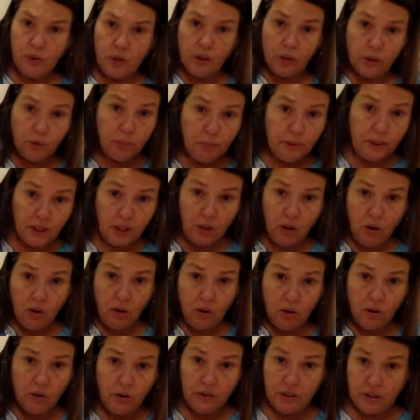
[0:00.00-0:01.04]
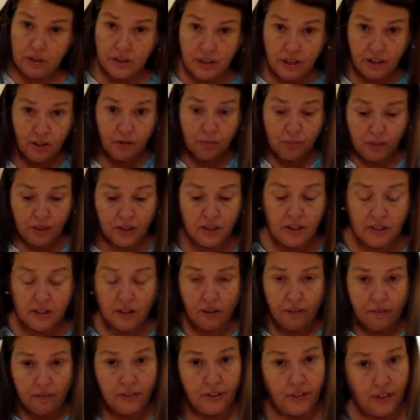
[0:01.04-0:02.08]
a little bit longer than it takes me because
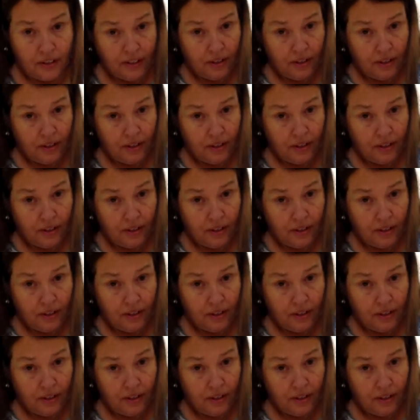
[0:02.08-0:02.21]
I've done